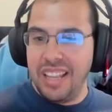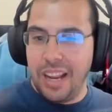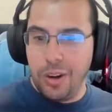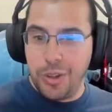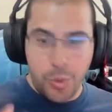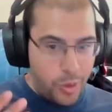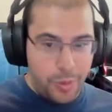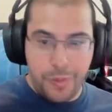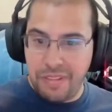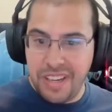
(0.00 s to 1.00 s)
They're
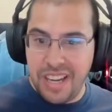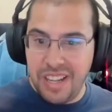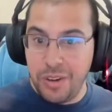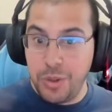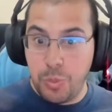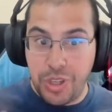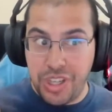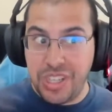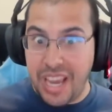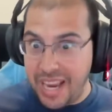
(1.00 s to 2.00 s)
$250,
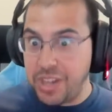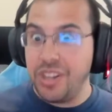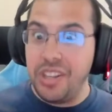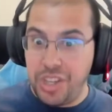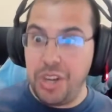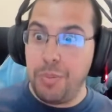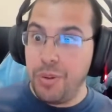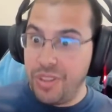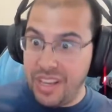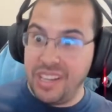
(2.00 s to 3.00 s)
which is actually
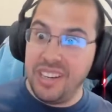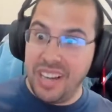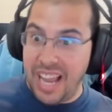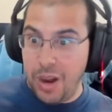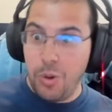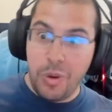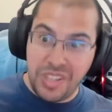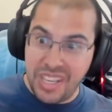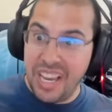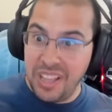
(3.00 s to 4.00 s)
cheaper than how it
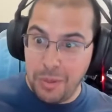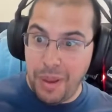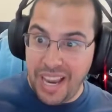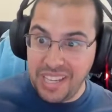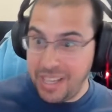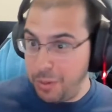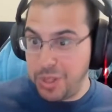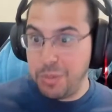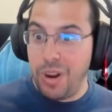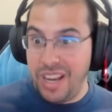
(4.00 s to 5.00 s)
was to get in the past. I
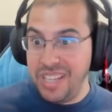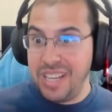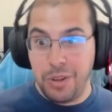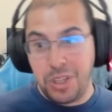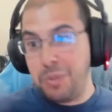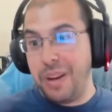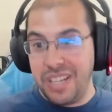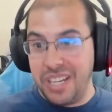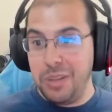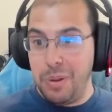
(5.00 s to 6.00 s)
was surprised. I was expecting
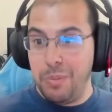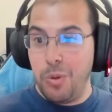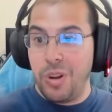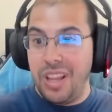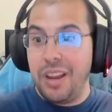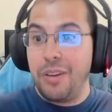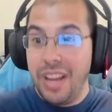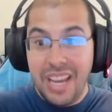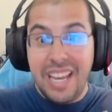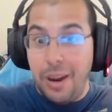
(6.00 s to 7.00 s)
it to be more like,
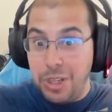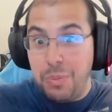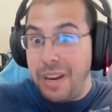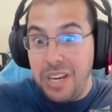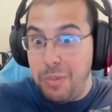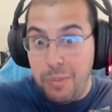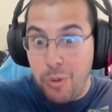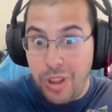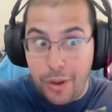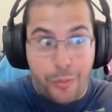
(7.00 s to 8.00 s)
I was expecting to be
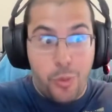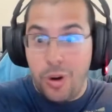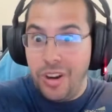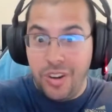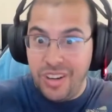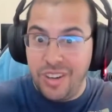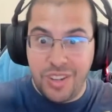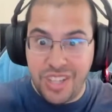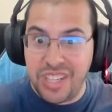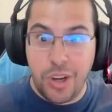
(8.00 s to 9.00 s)
more like 400 or
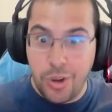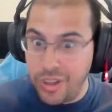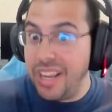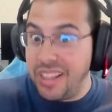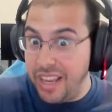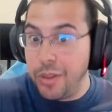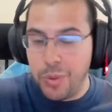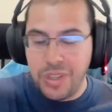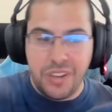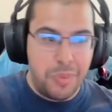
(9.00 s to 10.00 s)
600, like the other
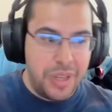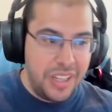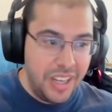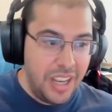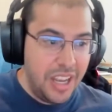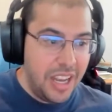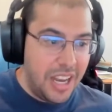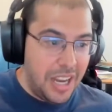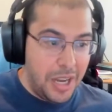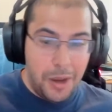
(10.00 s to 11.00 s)
ones have been.
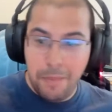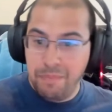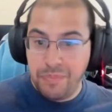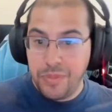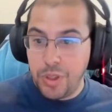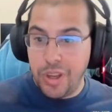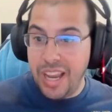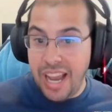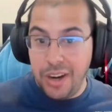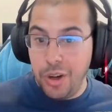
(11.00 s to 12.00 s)
So
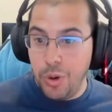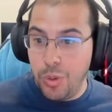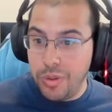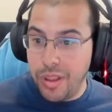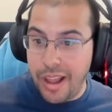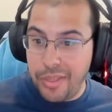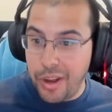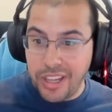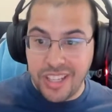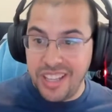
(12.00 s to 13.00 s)
yeah, I don't know.
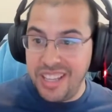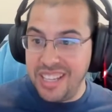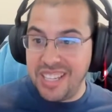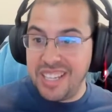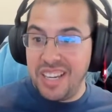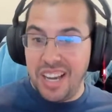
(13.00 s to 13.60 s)
Thoughts on this?